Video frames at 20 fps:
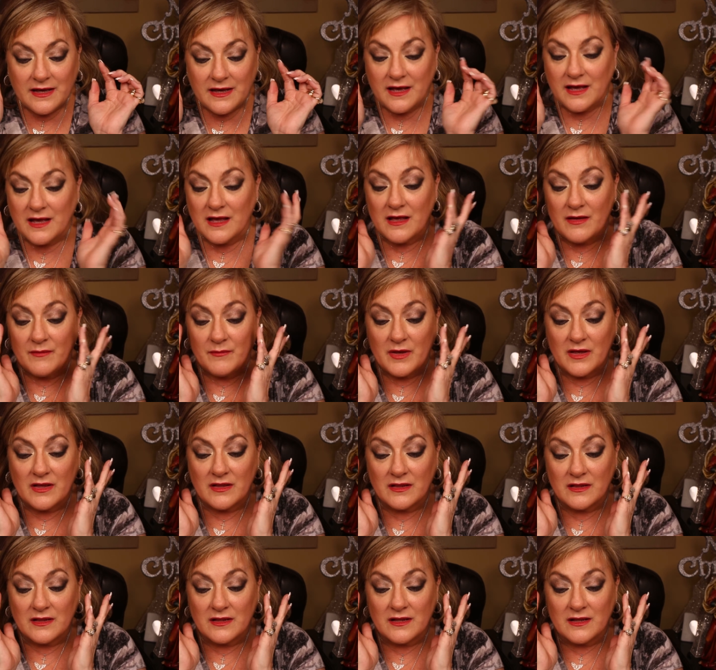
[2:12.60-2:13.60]
Um,
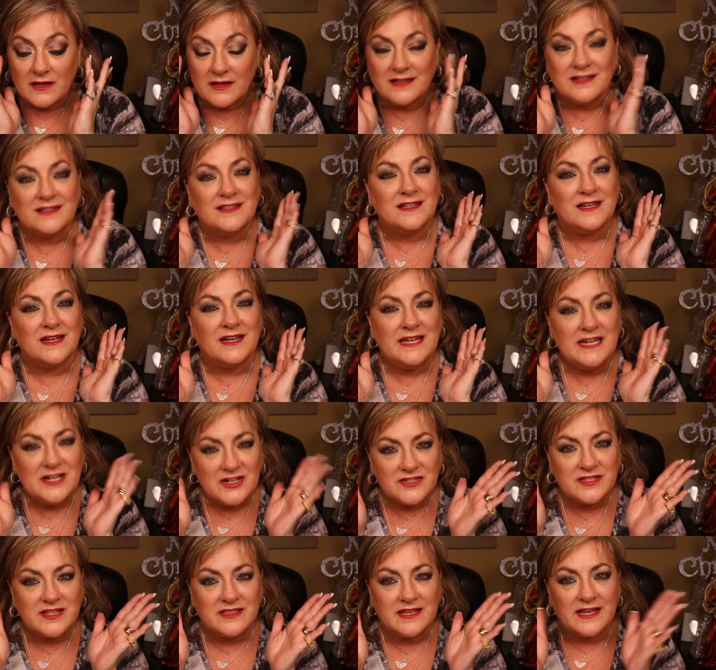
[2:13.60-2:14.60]

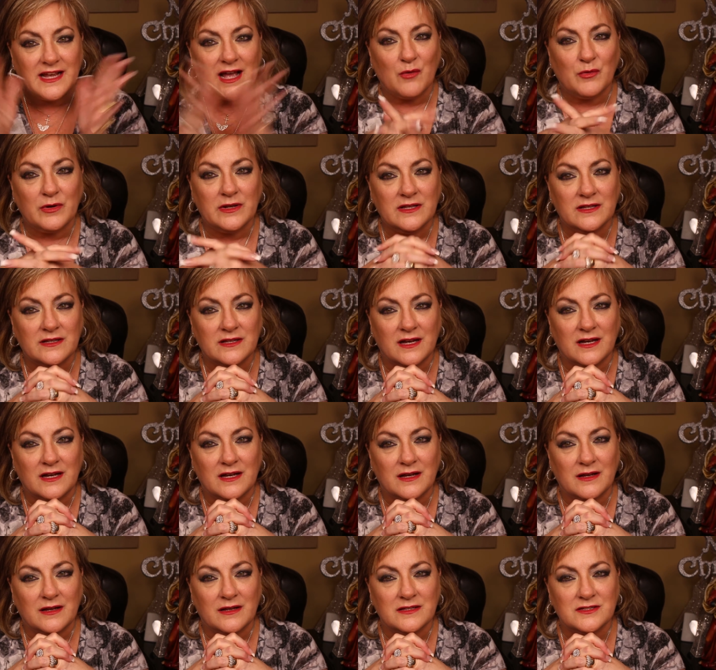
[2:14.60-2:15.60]
here's the thing. I want to
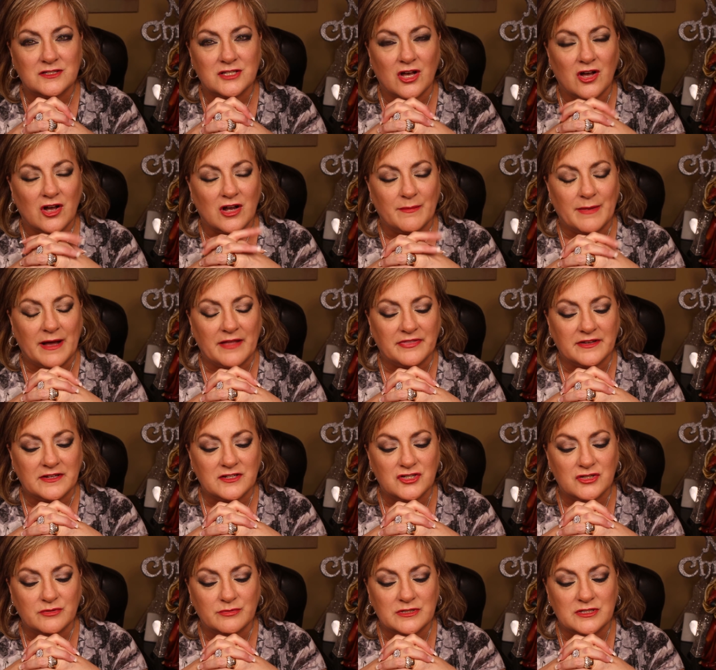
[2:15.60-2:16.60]
uh, talk about
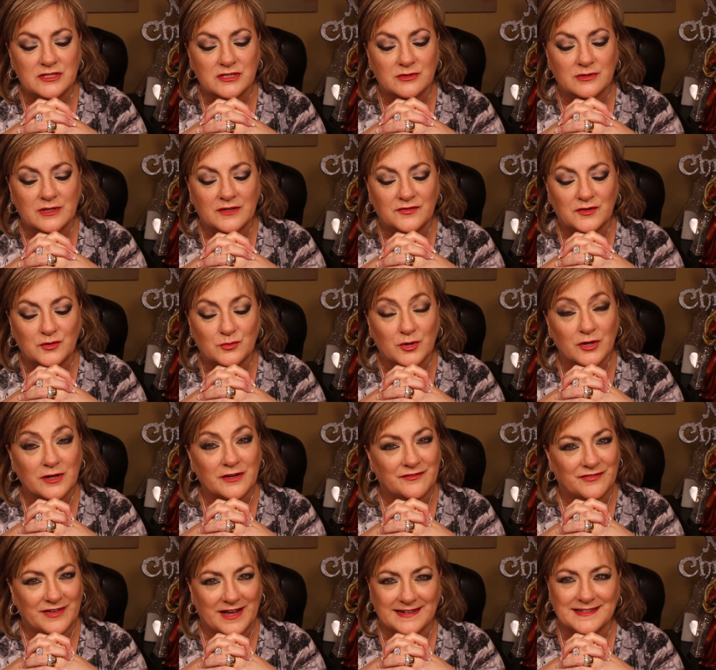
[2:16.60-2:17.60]
things you would do if you were,
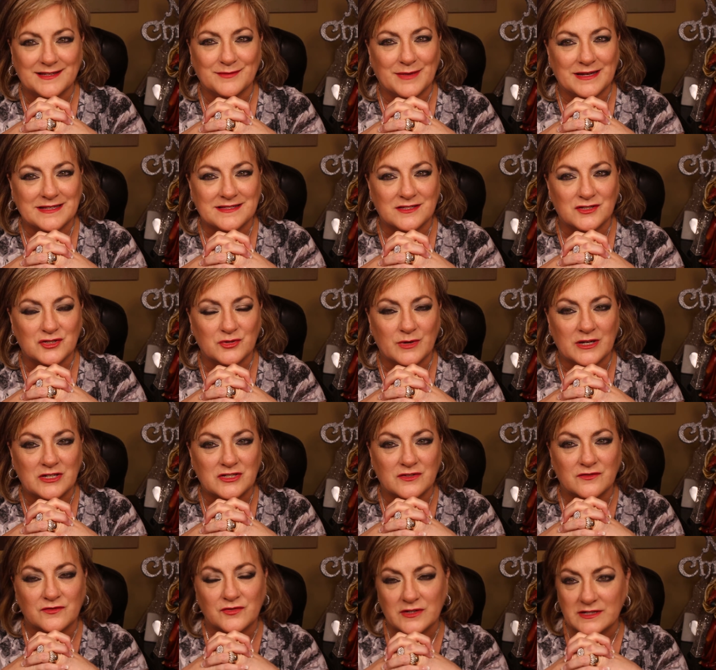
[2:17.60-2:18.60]
in fact, in my
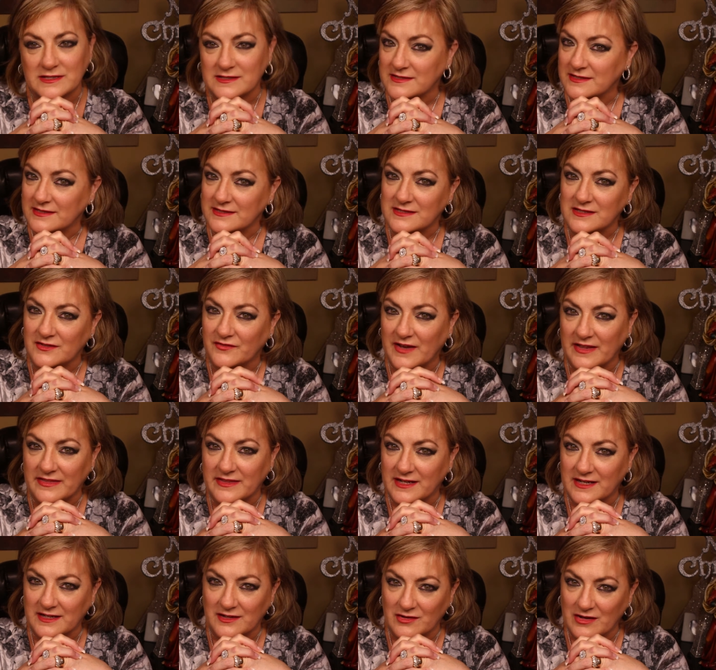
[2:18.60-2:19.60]
situation. For instance, the fact
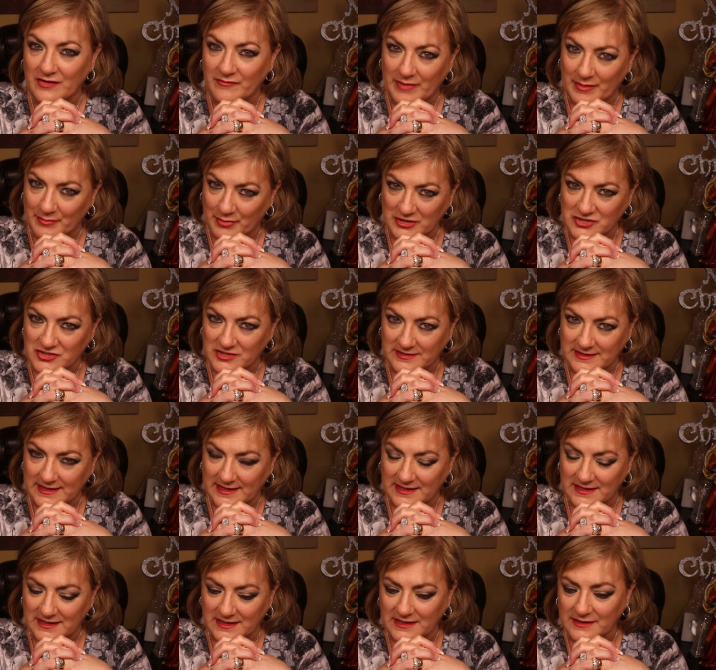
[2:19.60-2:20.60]
that I don't have my brushes
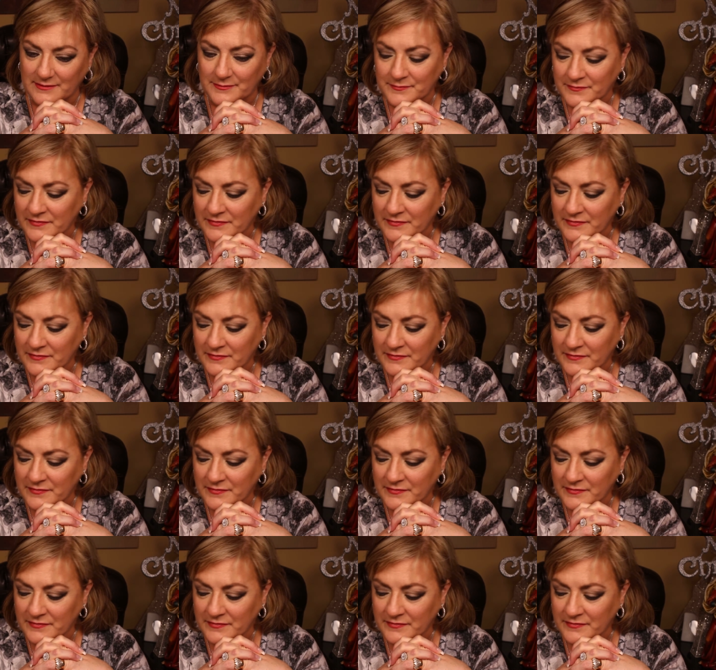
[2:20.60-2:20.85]
handy.